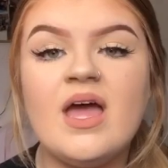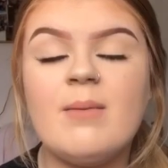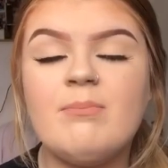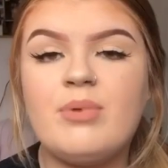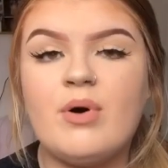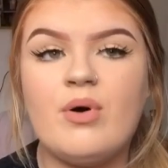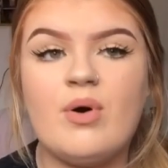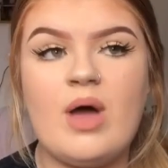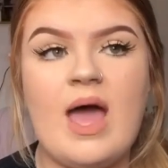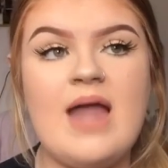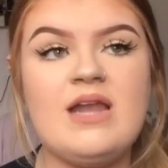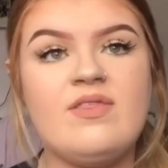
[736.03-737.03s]
But
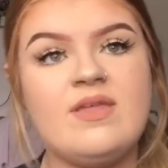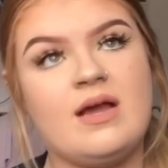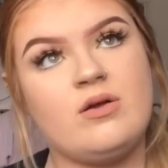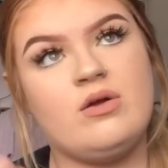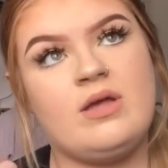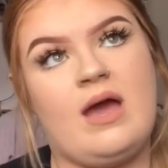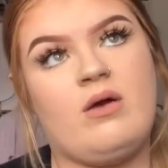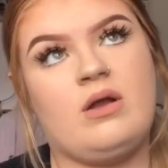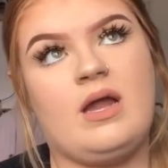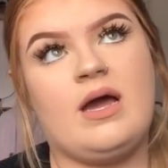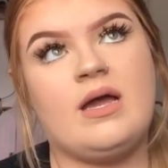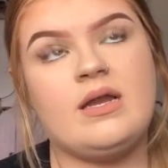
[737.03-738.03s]
anything I could get
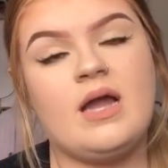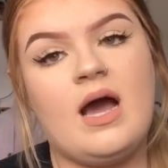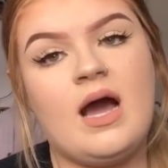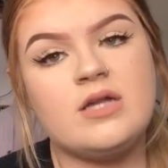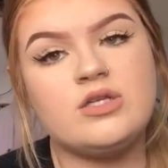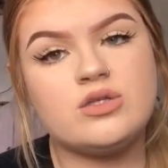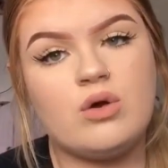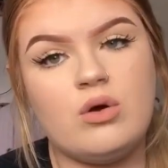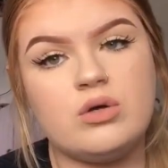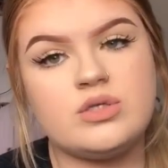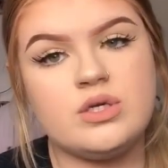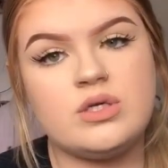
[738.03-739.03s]
online, I just
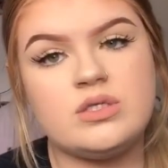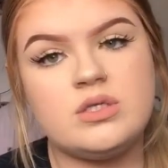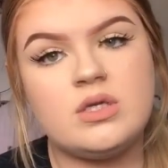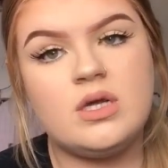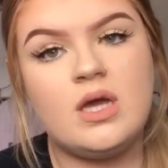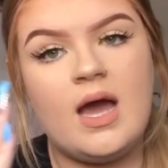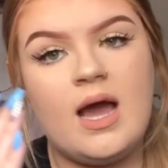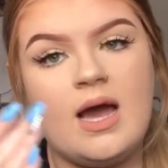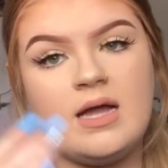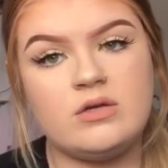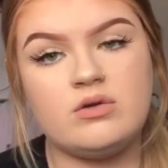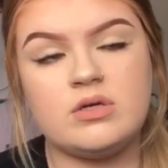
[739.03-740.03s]
ordered
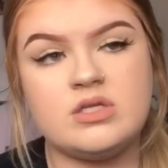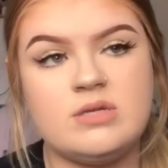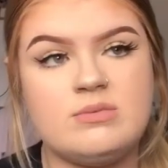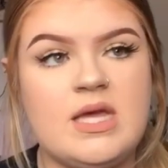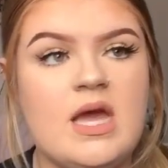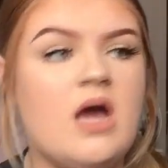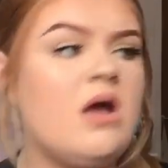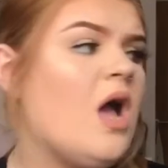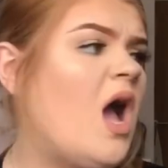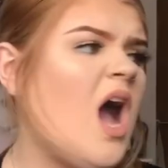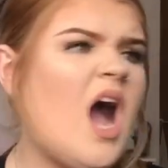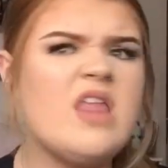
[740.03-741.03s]
and got it shipped here.
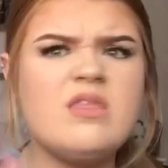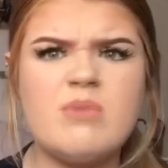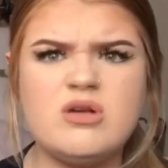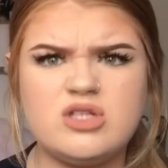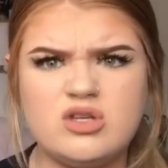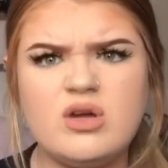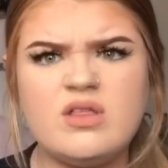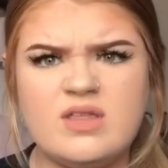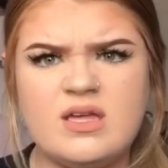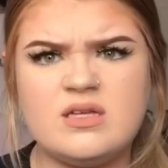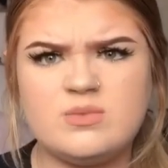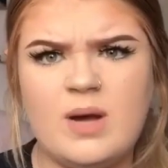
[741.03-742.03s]
And the most annoying thing
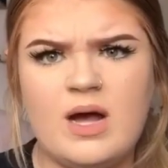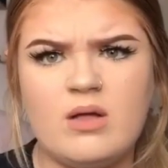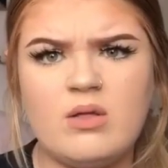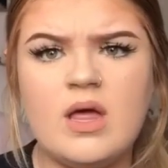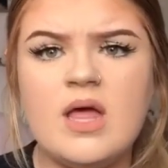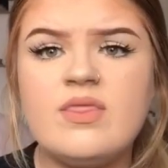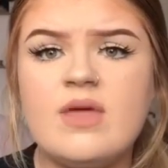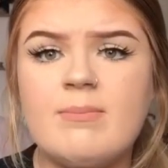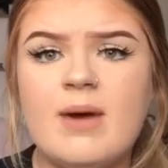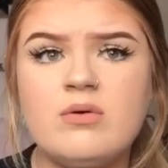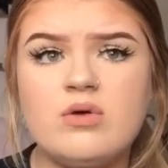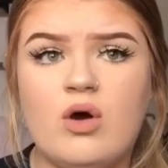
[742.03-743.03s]
as well, the
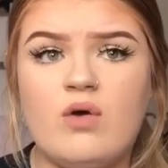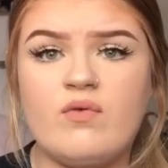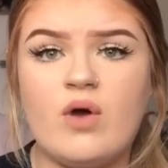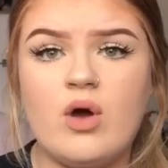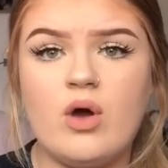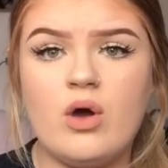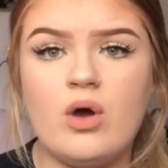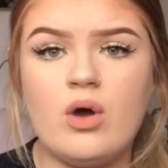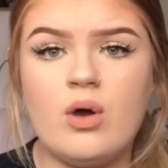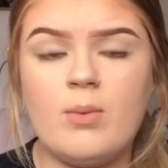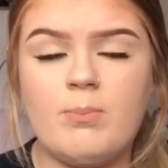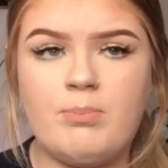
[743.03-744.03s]
amount of
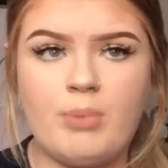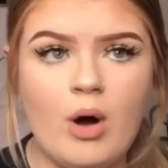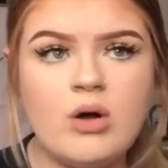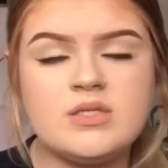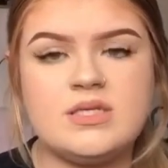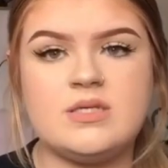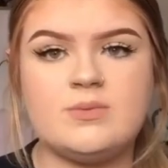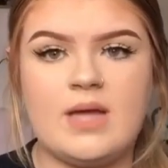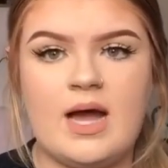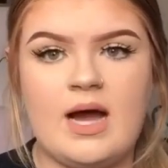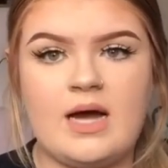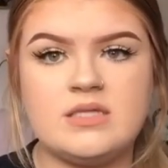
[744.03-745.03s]
boxes we
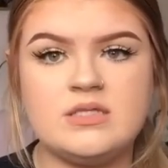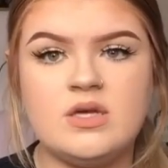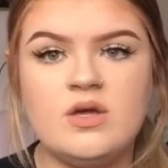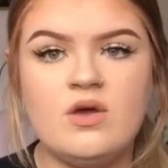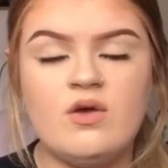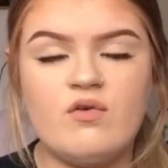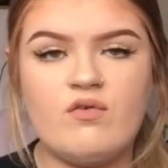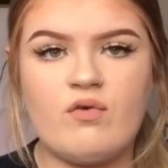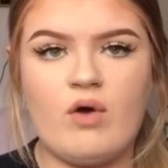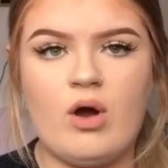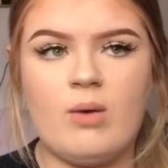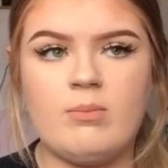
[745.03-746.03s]
had
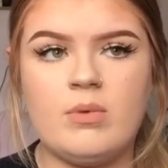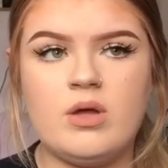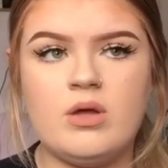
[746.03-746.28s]
from